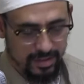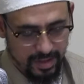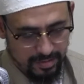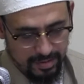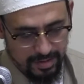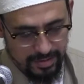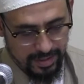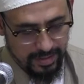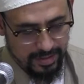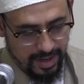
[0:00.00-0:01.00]
That they don't
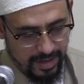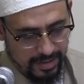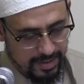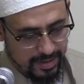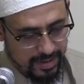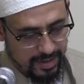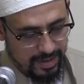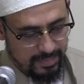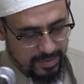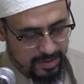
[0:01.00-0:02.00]
get that.
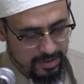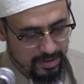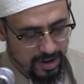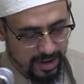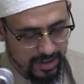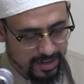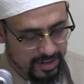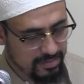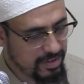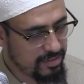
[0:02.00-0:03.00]
And you're not going to
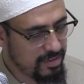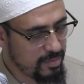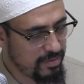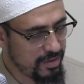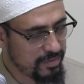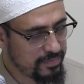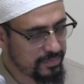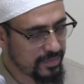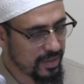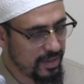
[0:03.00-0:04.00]
convince them of it.
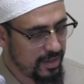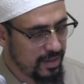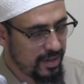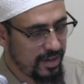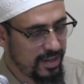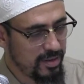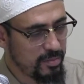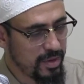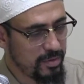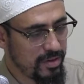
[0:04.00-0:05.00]
It'll
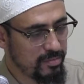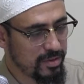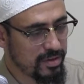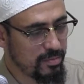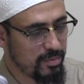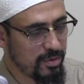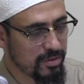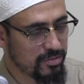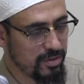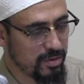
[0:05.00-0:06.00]
maybe even become more
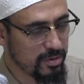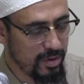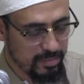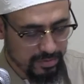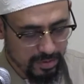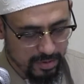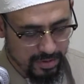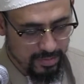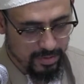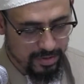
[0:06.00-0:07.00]
obscure
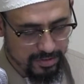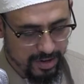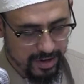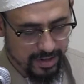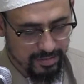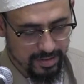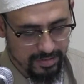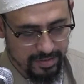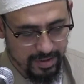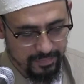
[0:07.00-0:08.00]
the more you try to
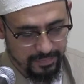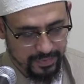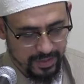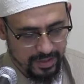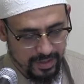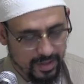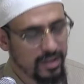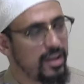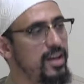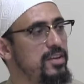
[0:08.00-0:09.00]
convince them.
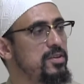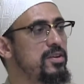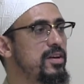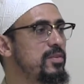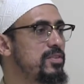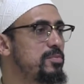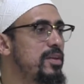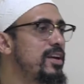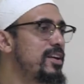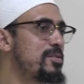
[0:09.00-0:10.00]
And you end up
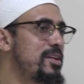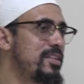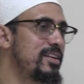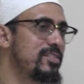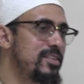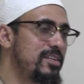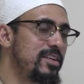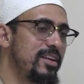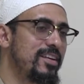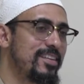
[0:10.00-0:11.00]
explaining away things in the
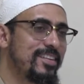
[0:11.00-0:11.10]
deen.